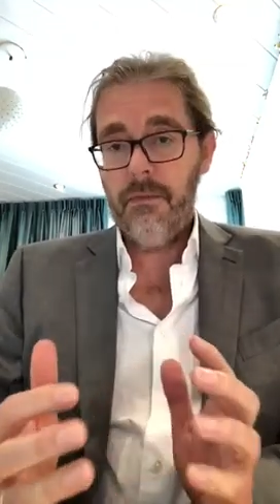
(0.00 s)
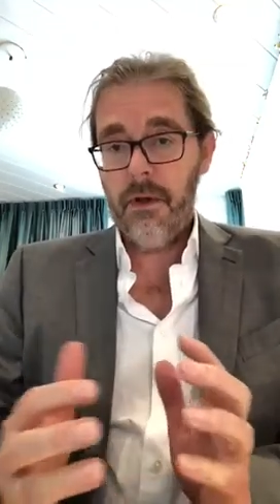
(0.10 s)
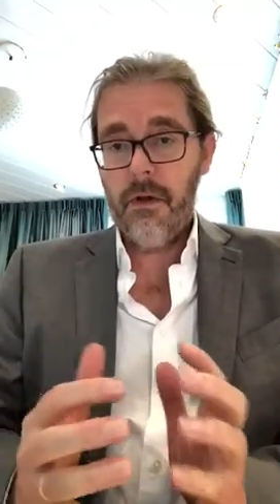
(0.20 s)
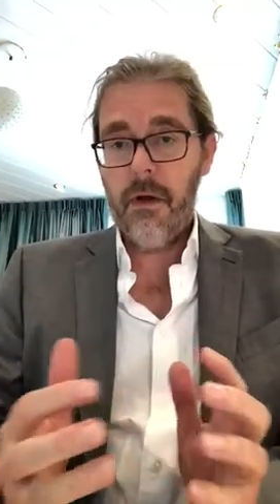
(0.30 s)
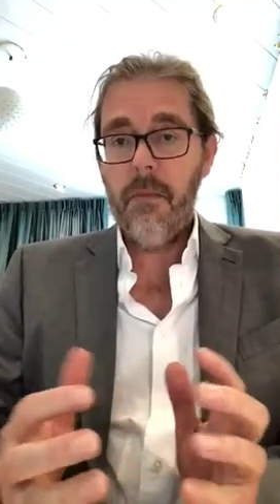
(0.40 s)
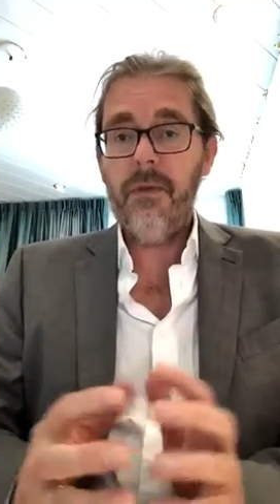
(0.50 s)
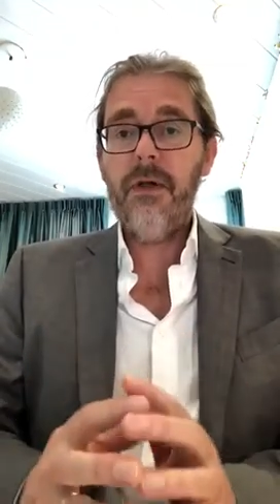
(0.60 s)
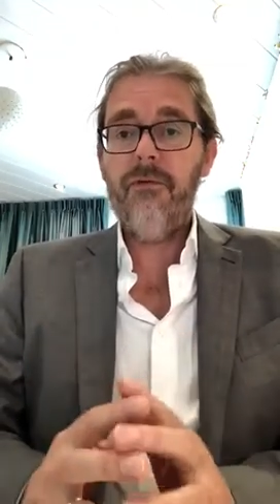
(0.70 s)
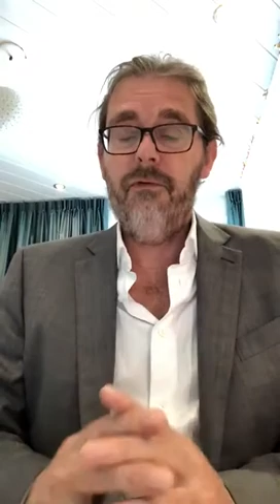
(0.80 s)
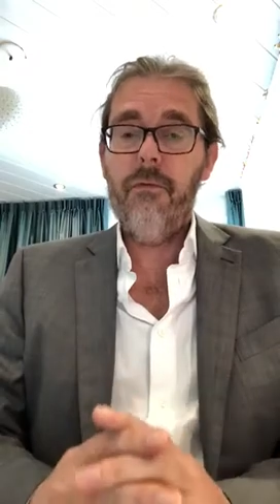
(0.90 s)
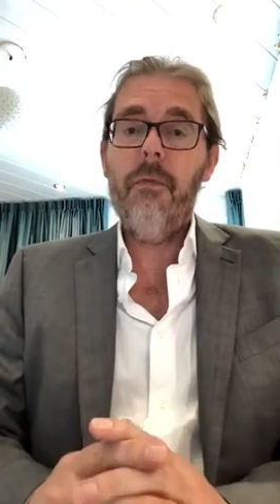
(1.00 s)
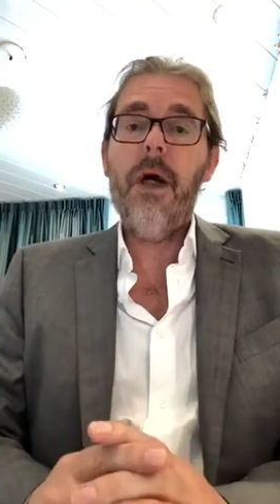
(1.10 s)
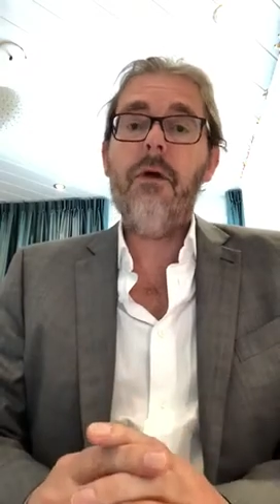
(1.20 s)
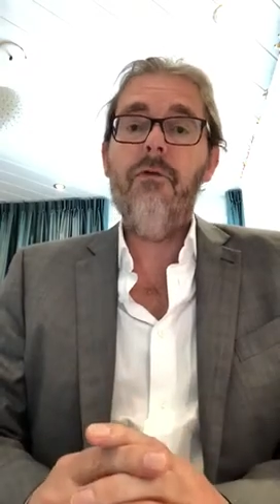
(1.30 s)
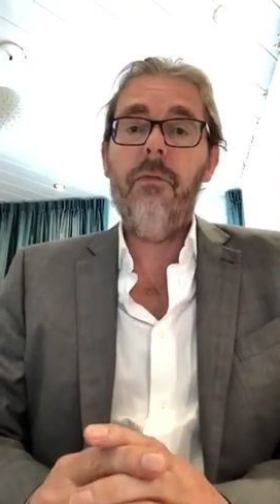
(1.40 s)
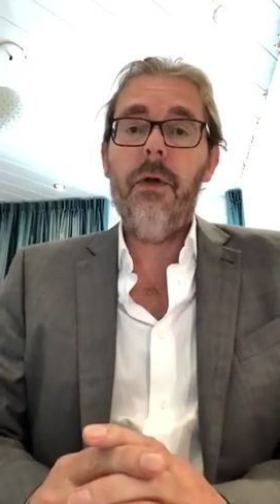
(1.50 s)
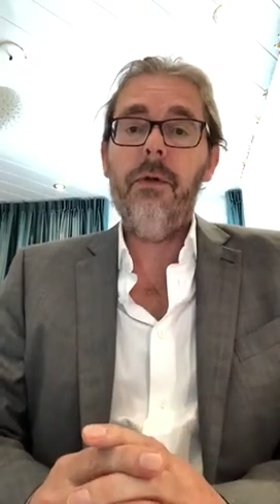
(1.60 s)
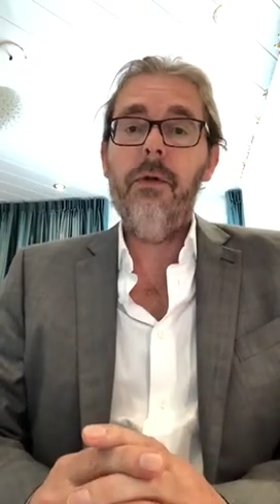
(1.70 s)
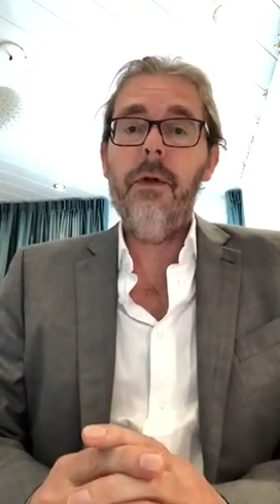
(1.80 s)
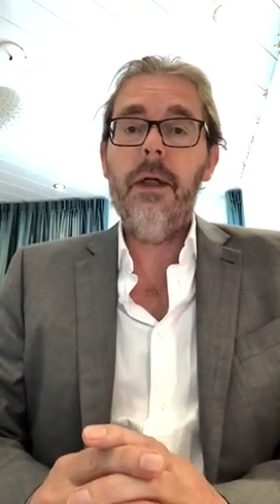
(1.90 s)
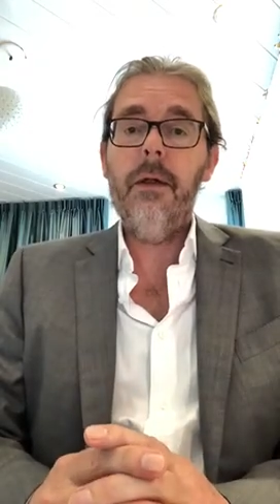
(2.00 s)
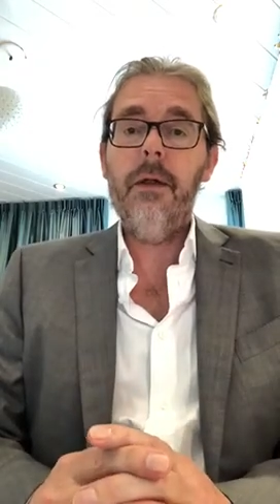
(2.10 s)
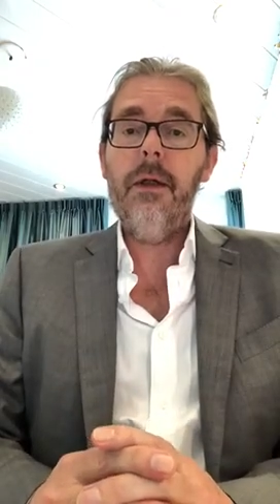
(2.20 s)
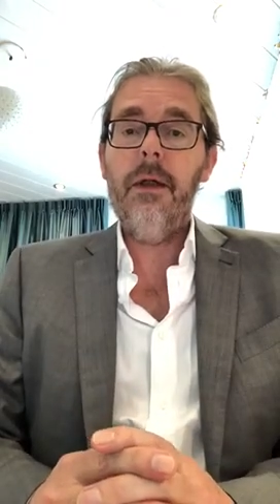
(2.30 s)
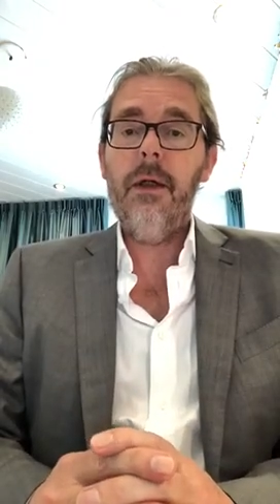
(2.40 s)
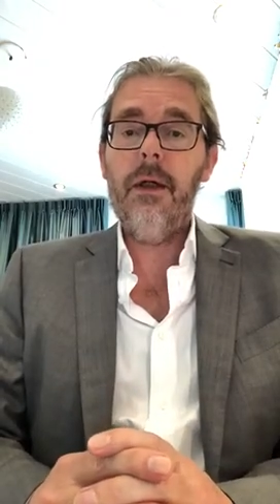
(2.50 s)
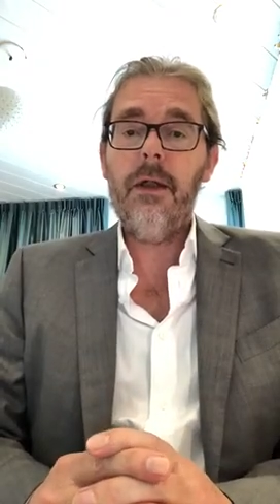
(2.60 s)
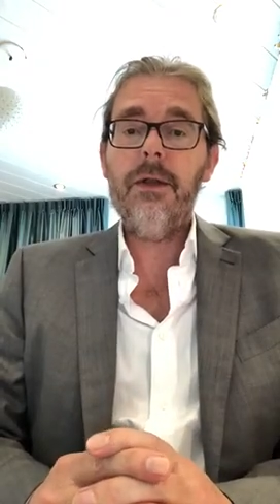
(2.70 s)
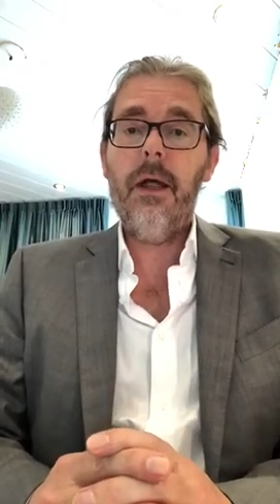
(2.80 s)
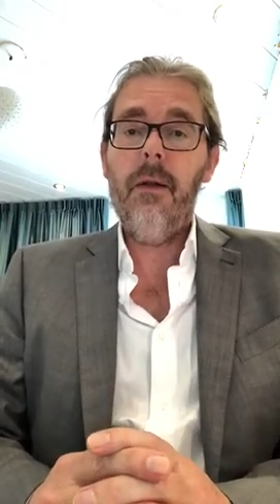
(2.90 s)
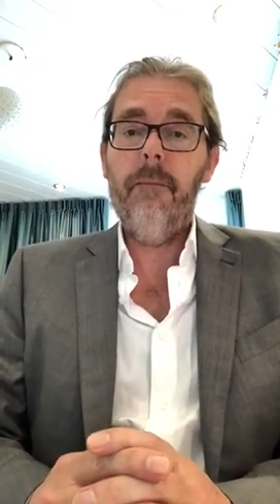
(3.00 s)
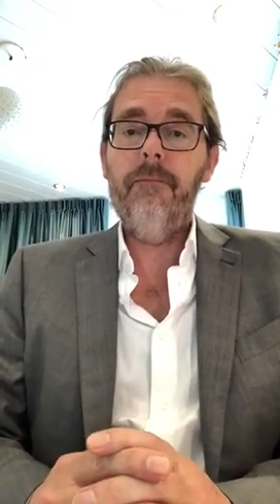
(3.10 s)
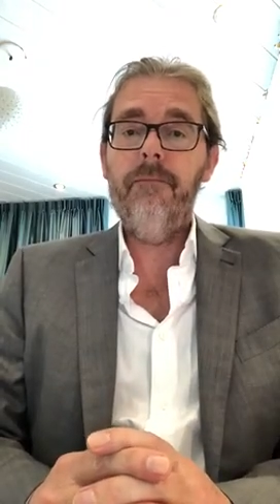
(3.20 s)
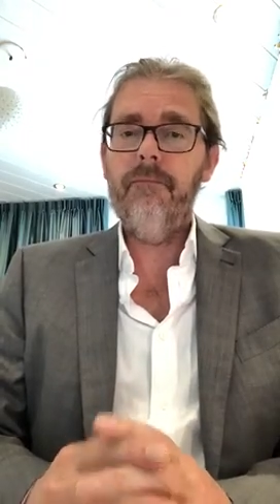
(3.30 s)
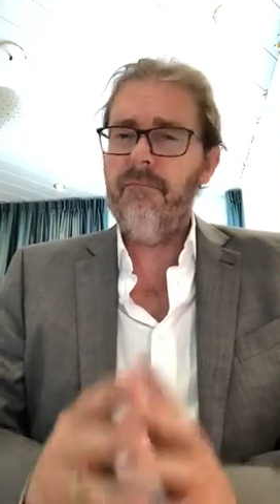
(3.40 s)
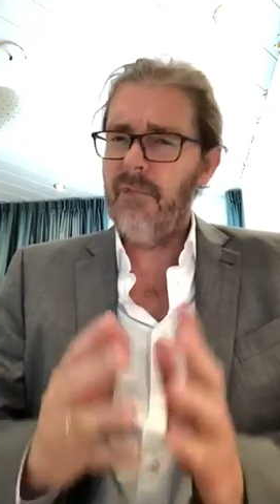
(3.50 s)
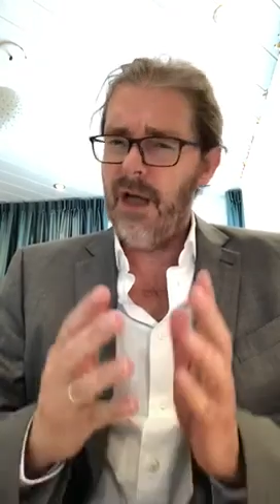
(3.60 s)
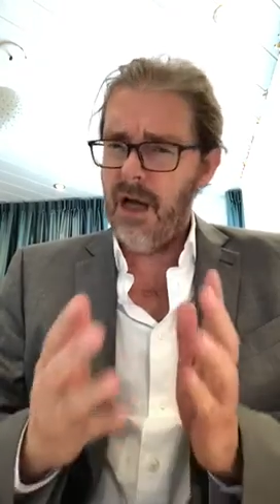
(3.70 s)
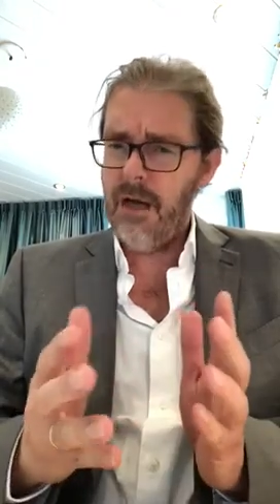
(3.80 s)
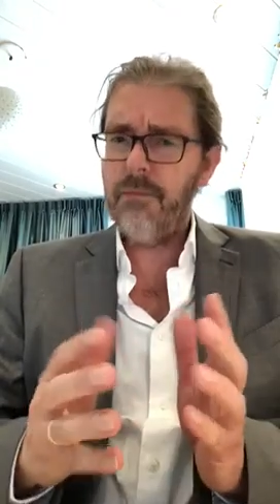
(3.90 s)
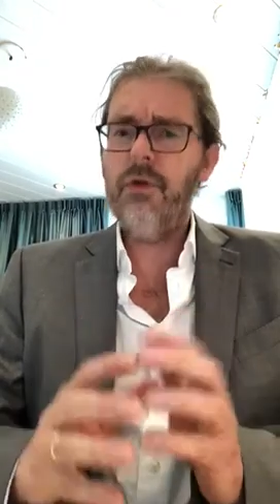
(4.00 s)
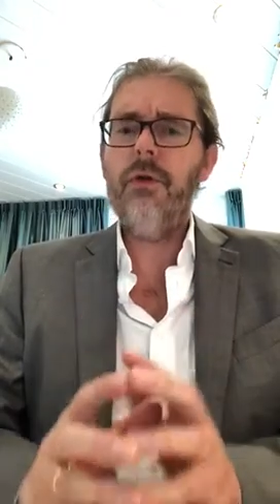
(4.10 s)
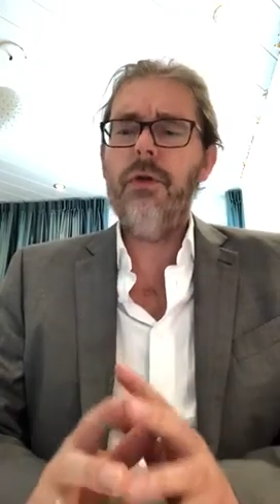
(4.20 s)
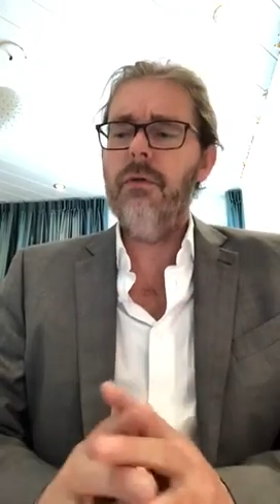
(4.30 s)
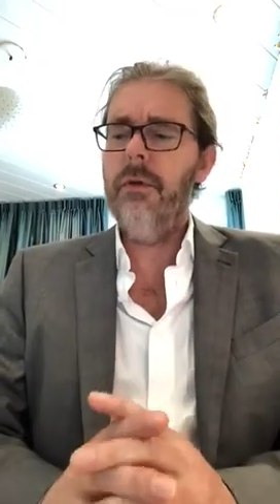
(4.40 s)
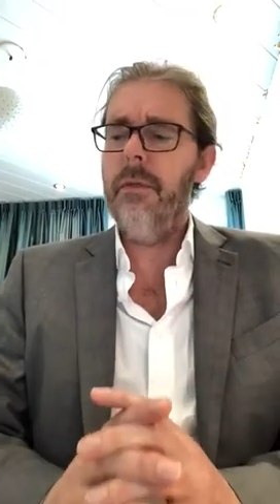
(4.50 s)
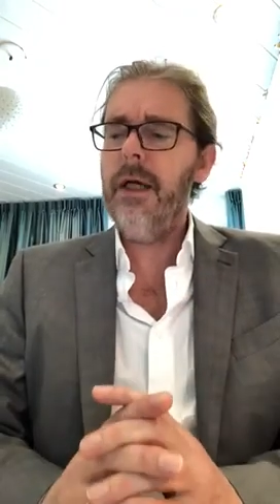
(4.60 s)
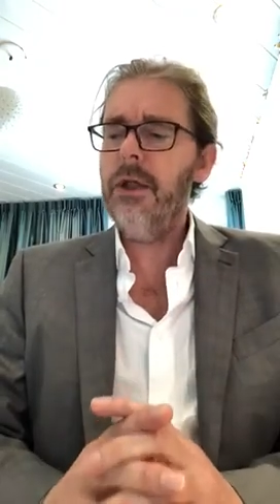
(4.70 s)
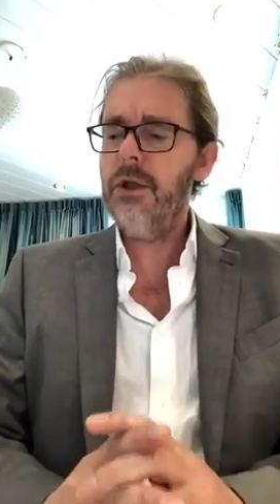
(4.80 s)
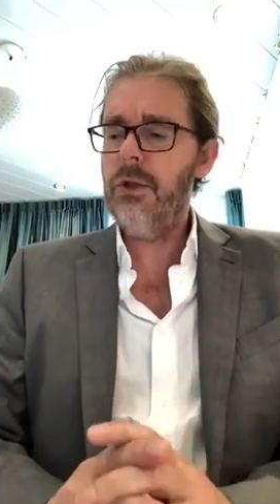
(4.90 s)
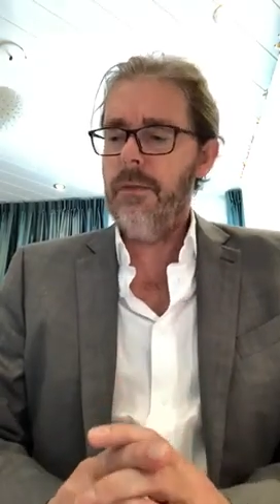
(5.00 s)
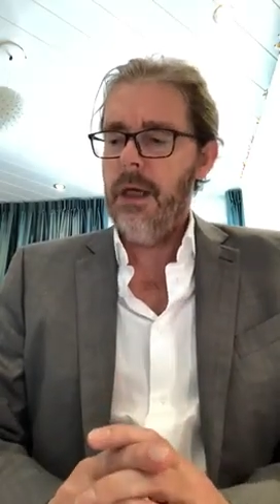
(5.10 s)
a brief Markov model in Excel. I'm sure you will manage.